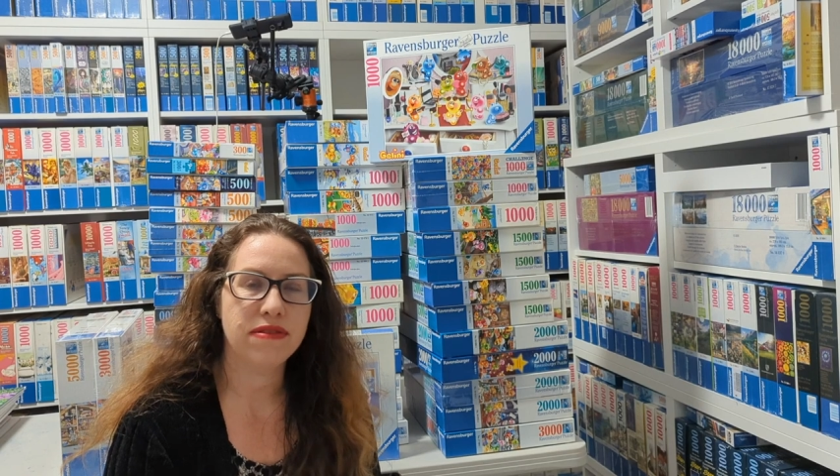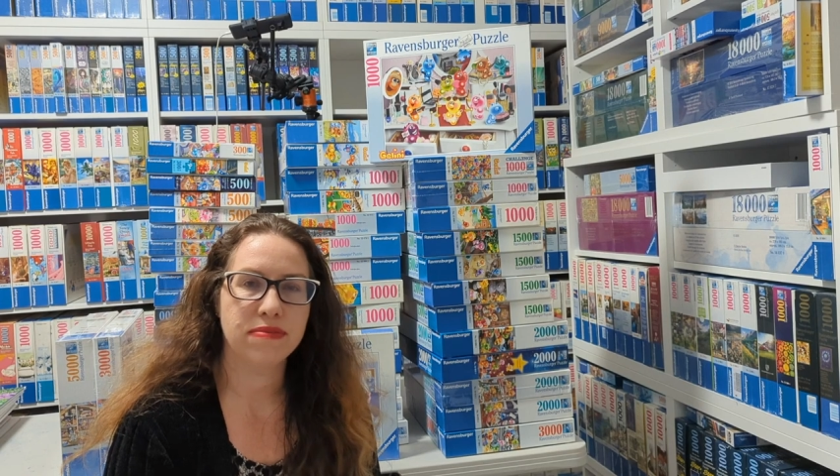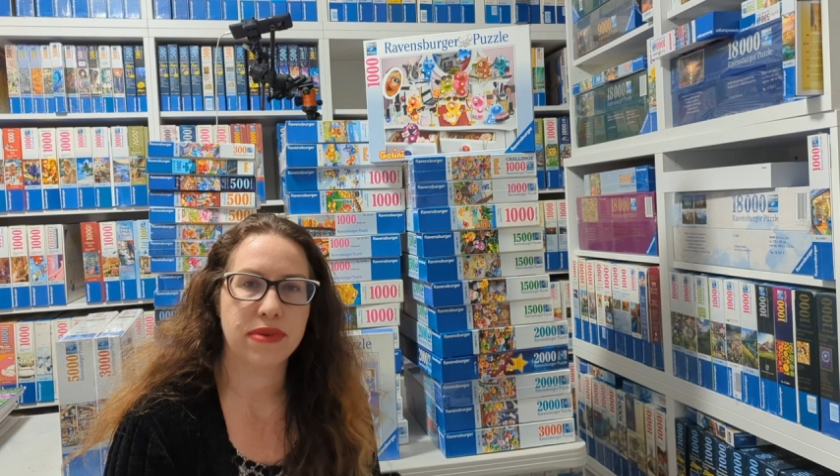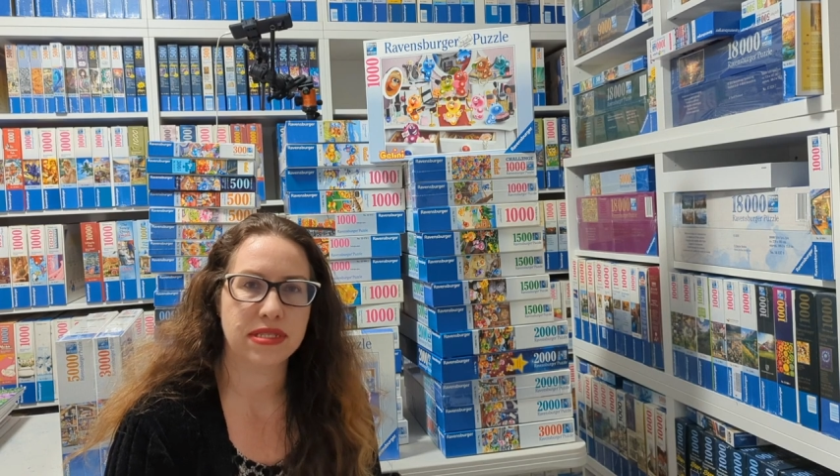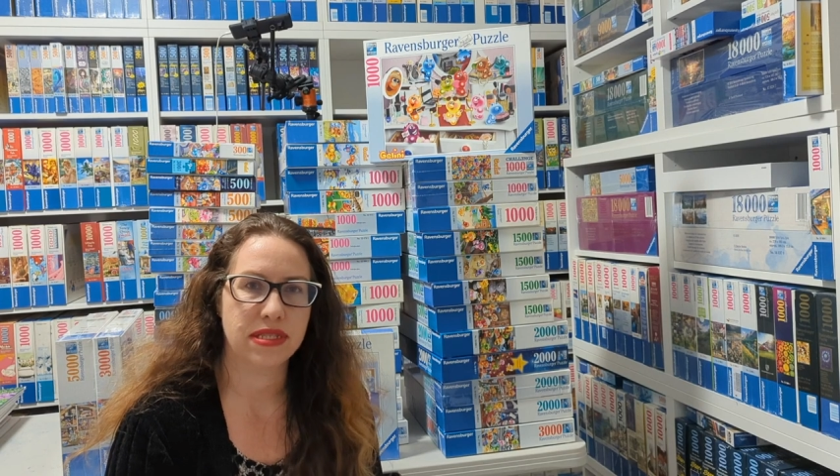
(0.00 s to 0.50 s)

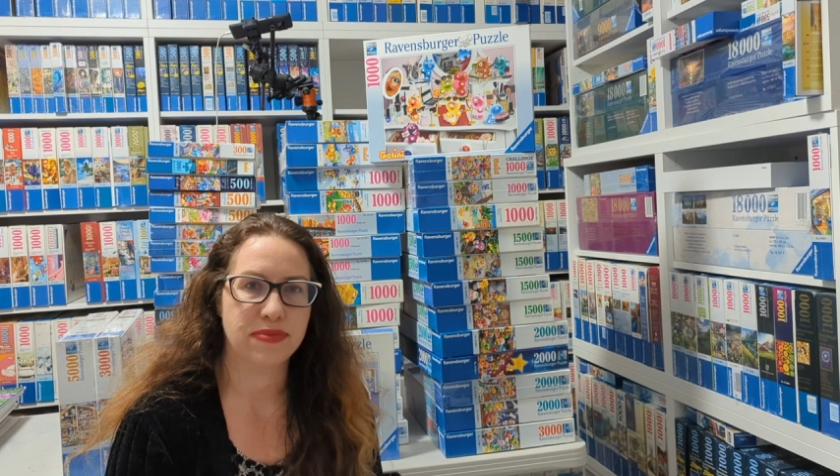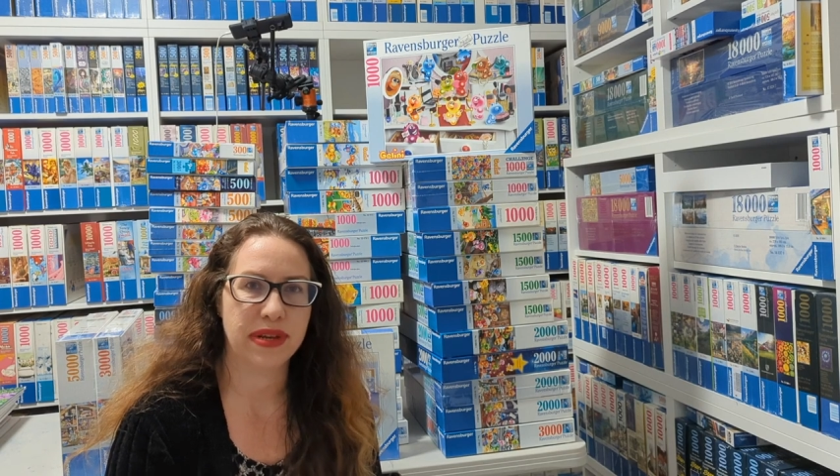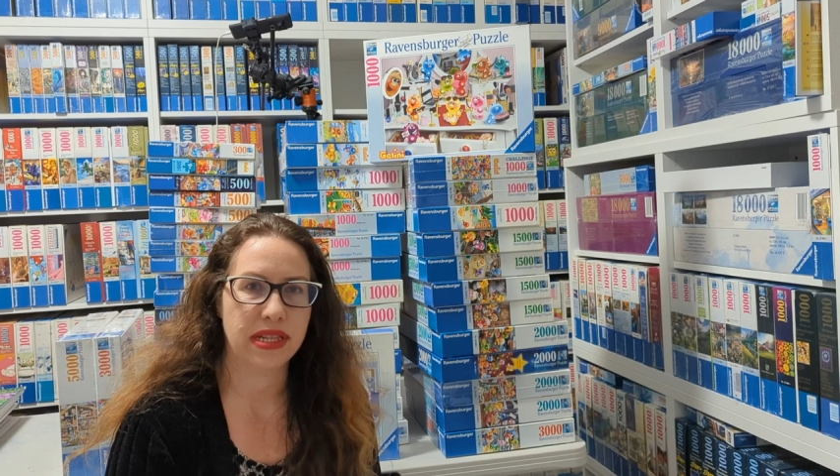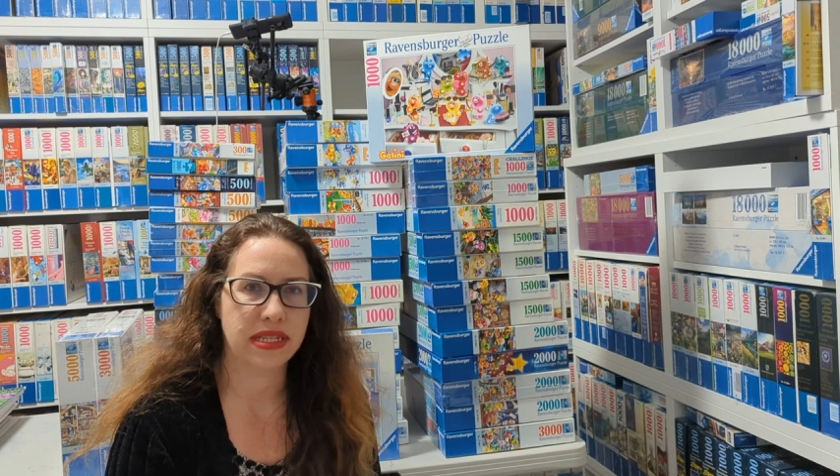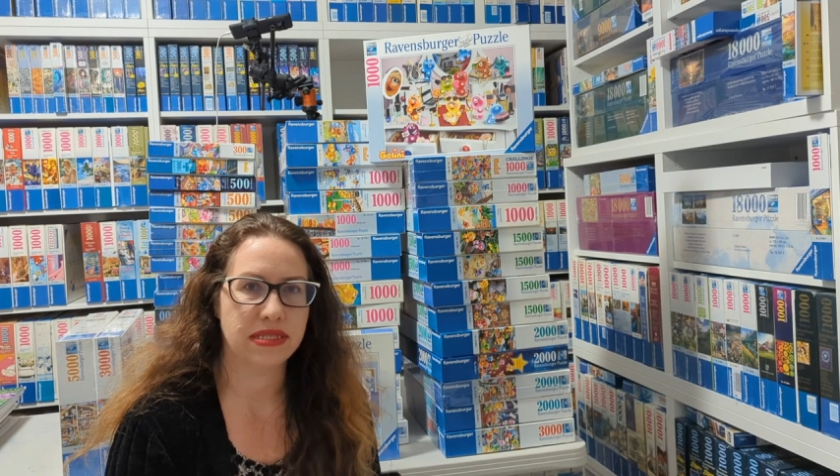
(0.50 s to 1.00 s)
from Puzzles
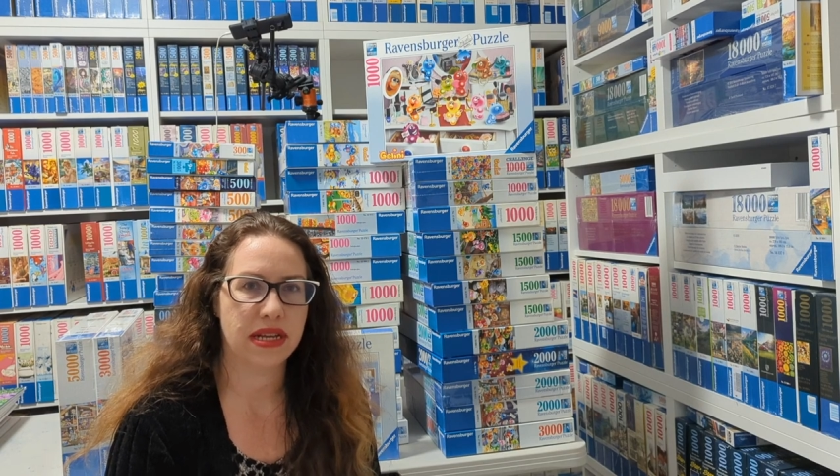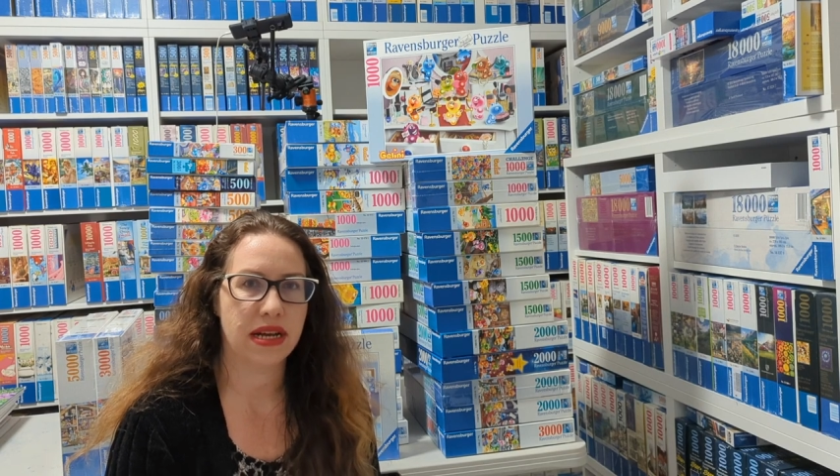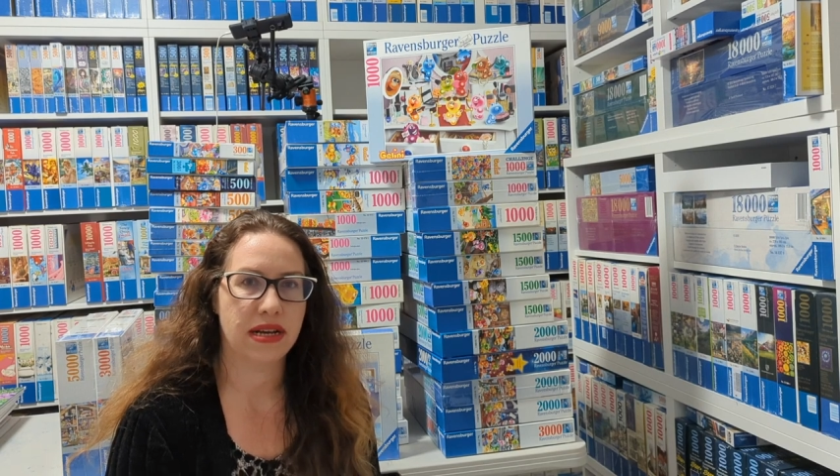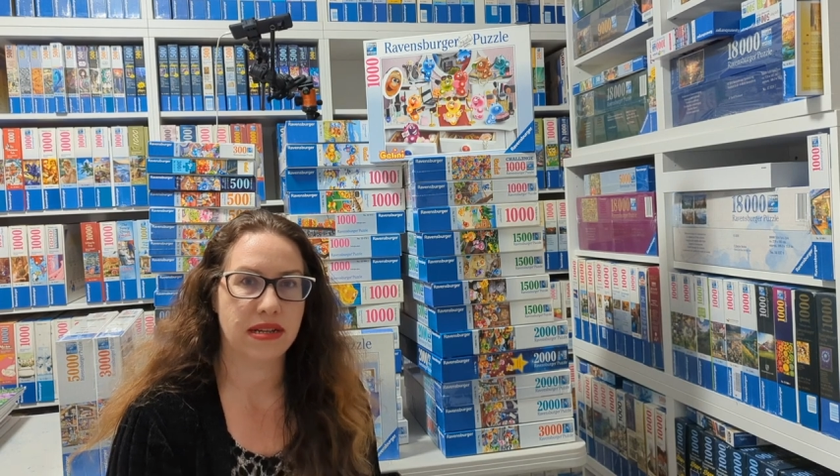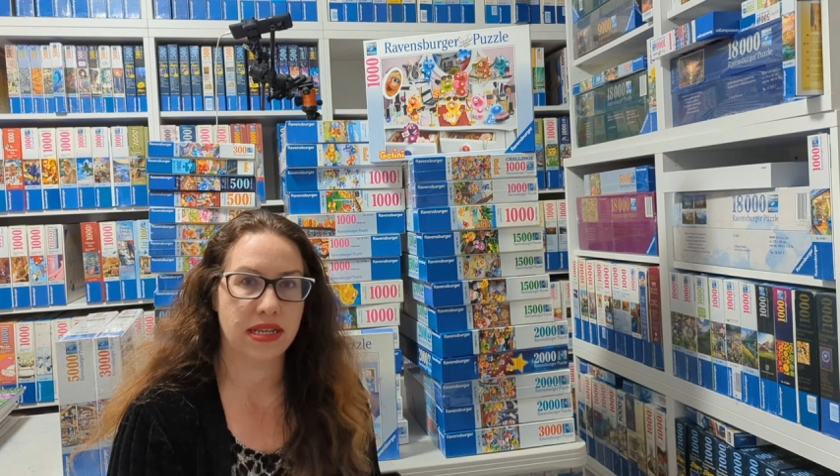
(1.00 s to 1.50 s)
by
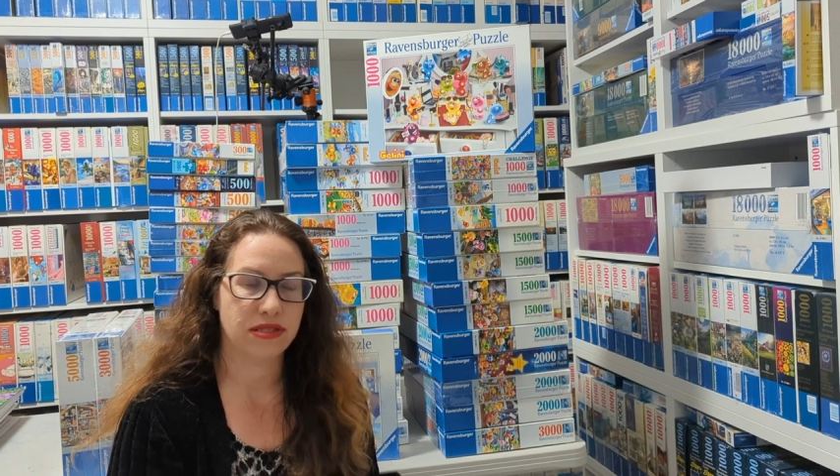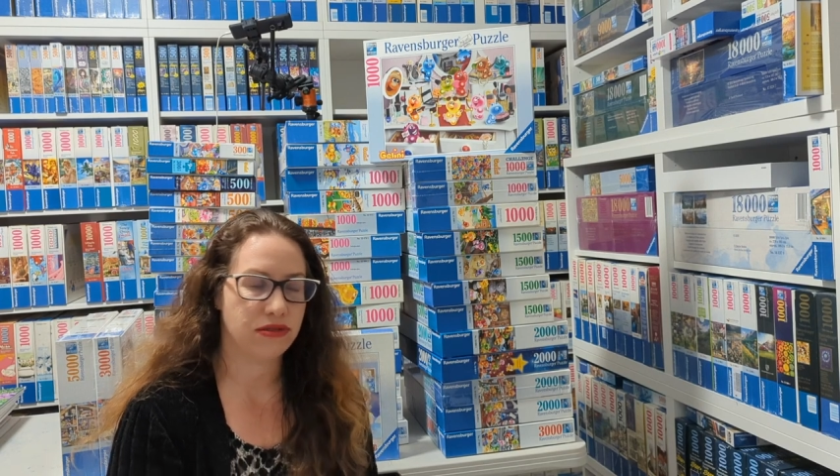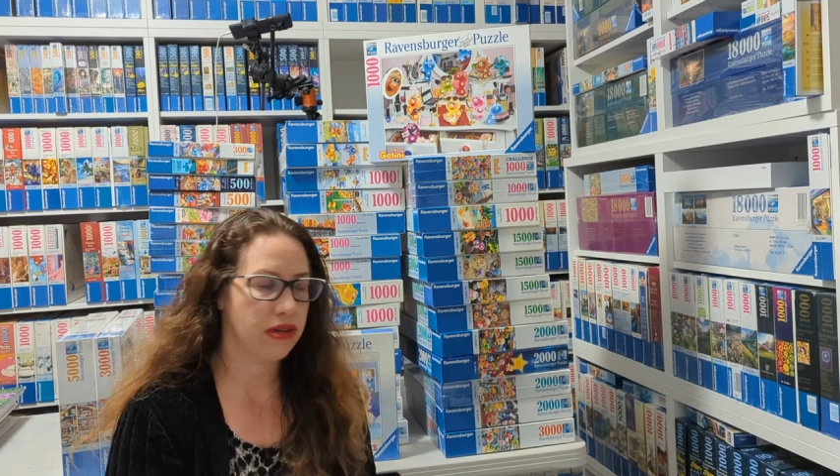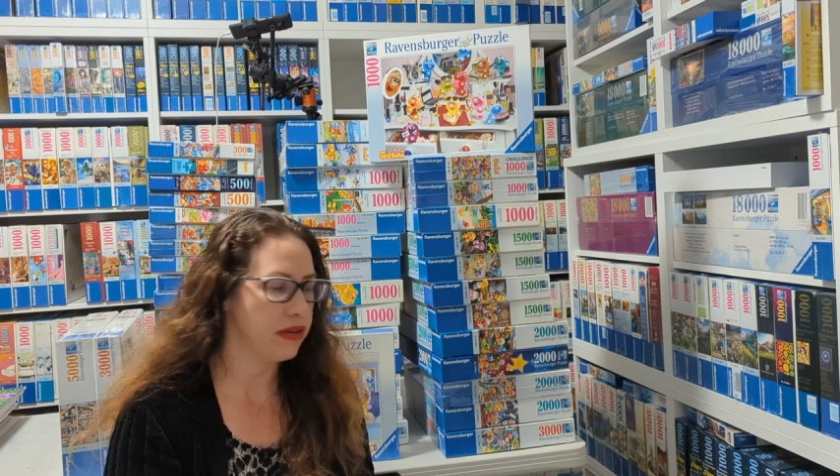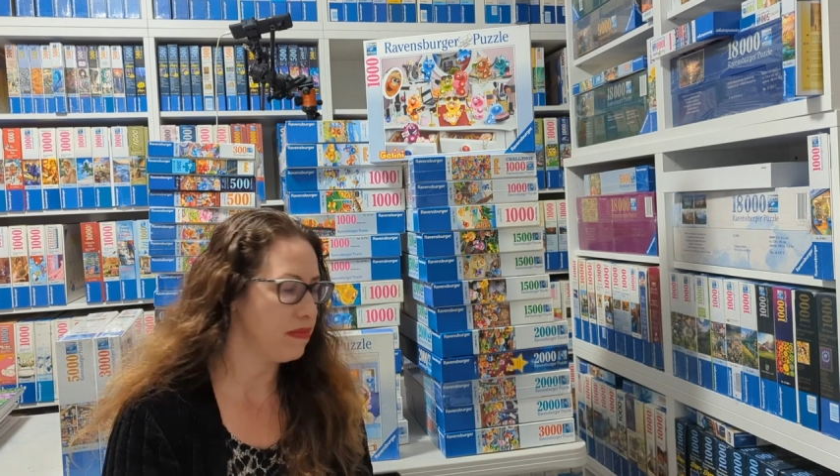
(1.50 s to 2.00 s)
Liza on
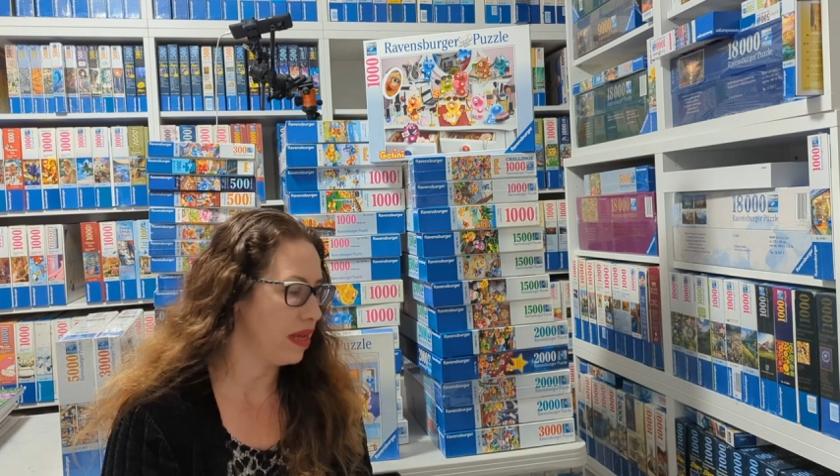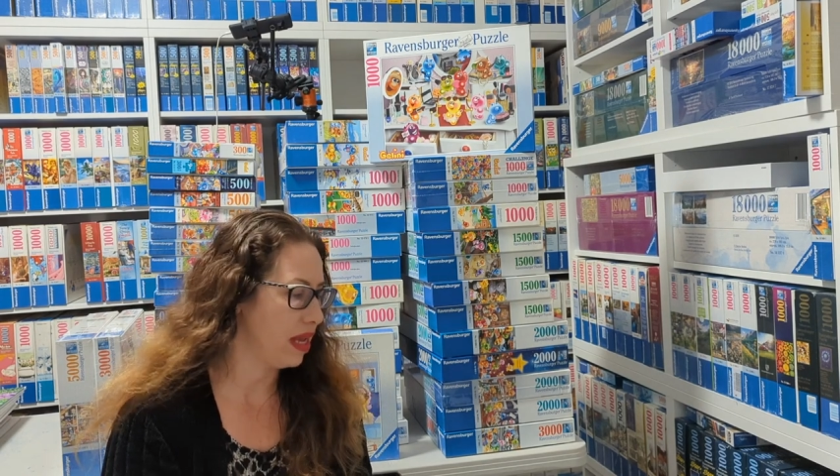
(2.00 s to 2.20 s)
Instagram